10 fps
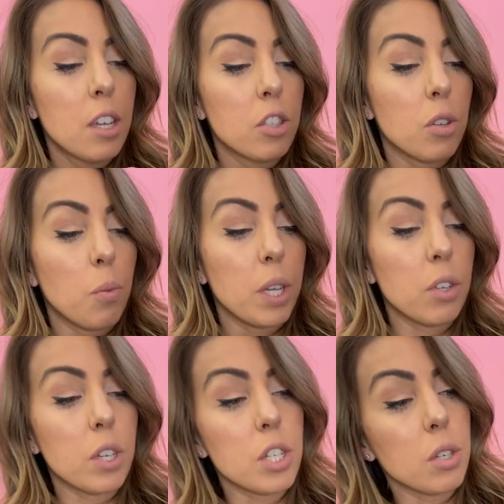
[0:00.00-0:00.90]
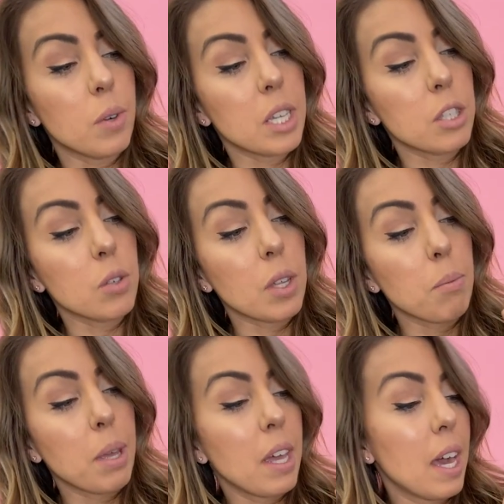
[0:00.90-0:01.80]
So what you can do is you can
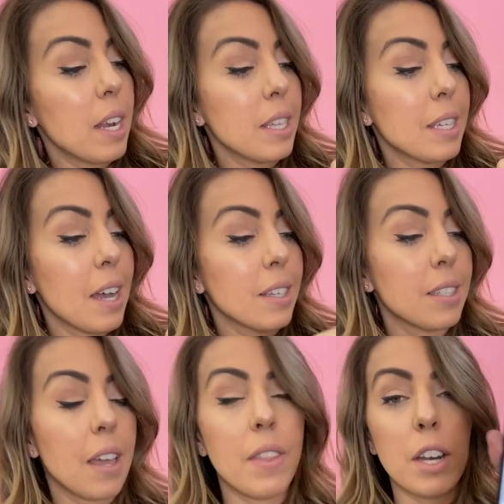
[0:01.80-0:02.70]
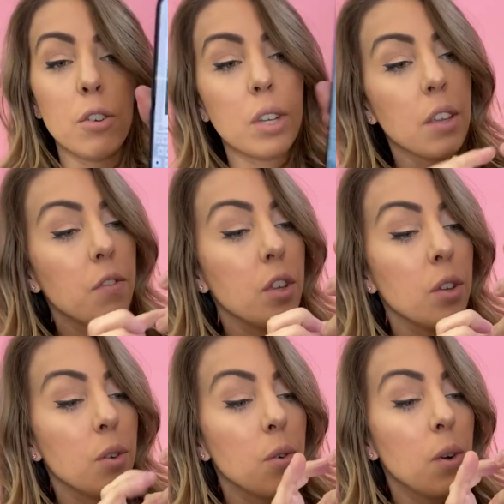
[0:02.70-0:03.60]
edit text and then it'll give
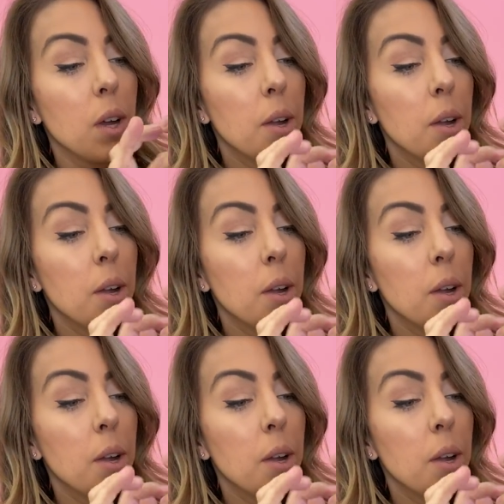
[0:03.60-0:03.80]
you,